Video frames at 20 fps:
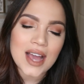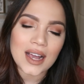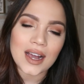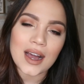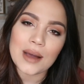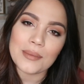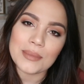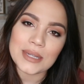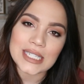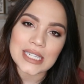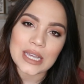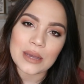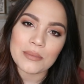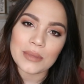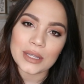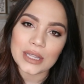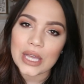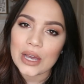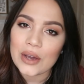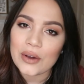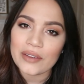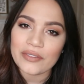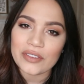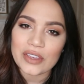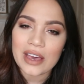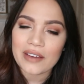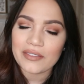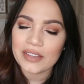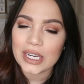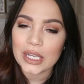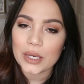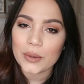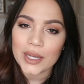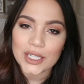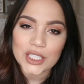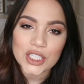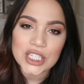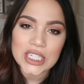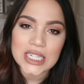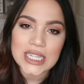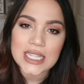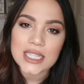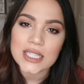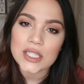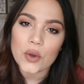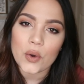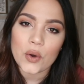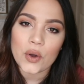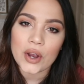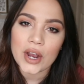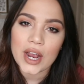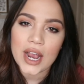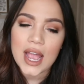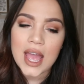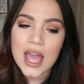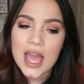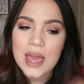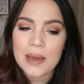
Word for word: Comment down below if you have any questions or